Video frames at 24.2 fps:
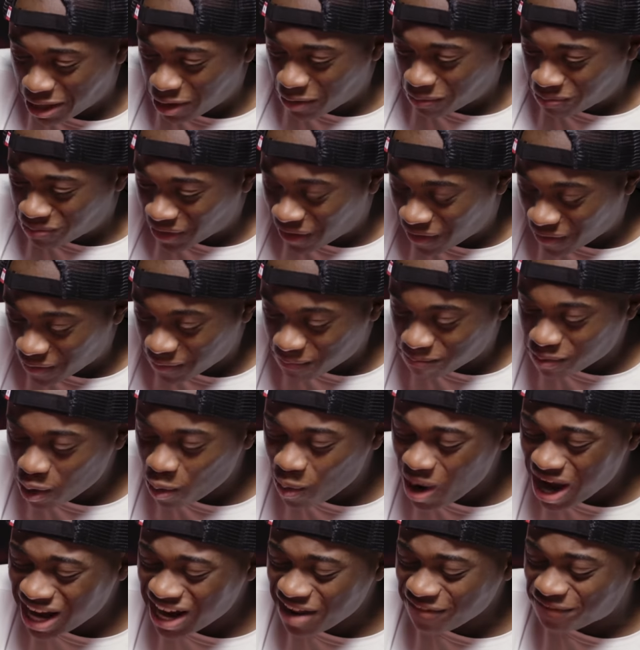Do you know what it feels
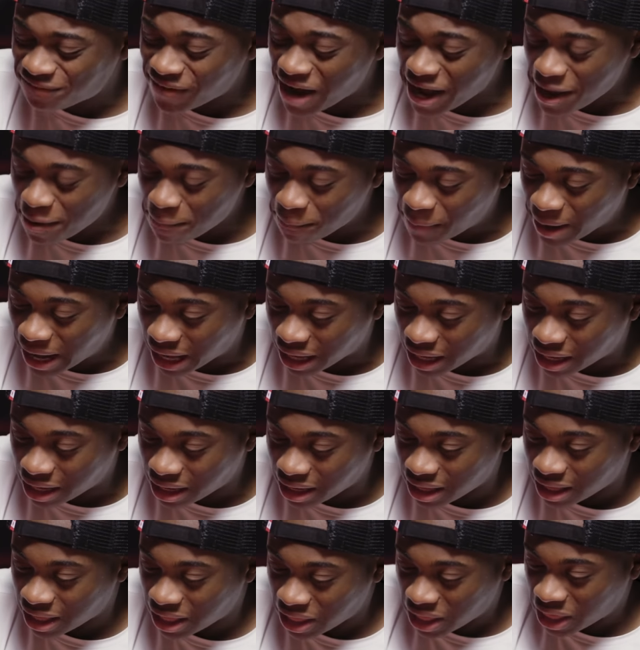like? fighting back?
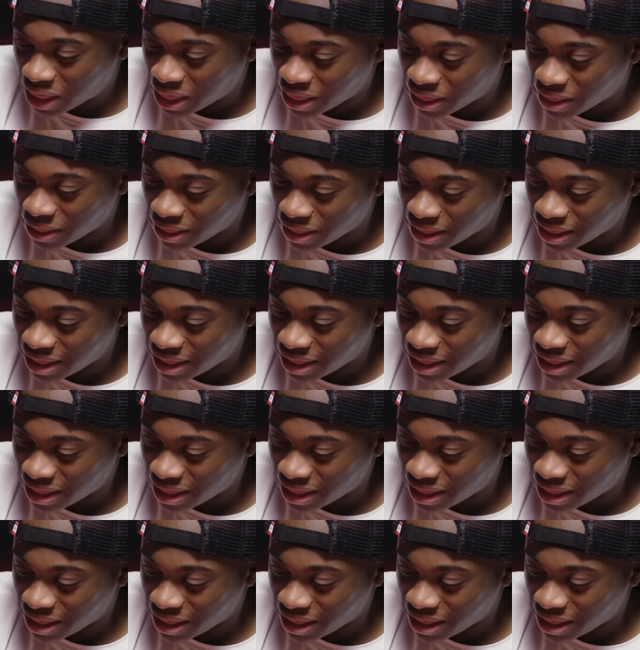You know what It feels